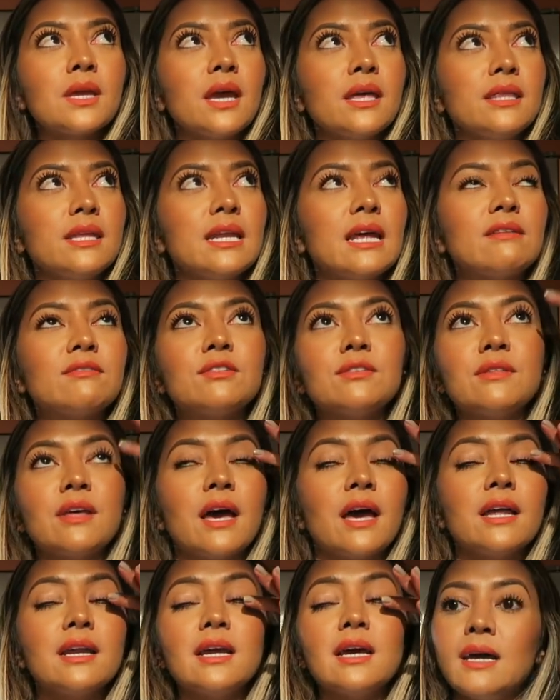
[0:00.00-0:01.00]
and then after
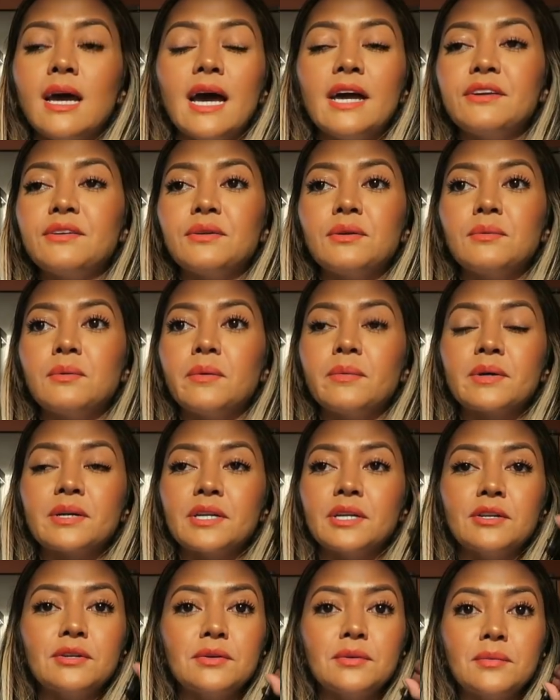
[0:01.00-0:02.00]
that, I don't know what we're
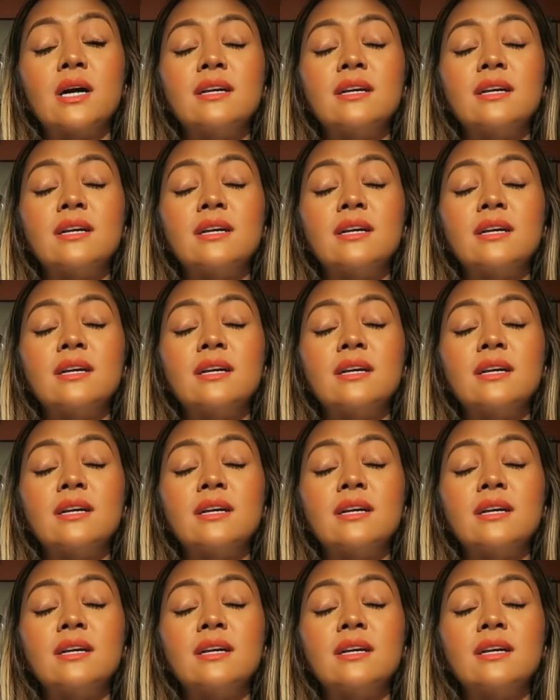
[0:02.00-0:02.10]
gonna do.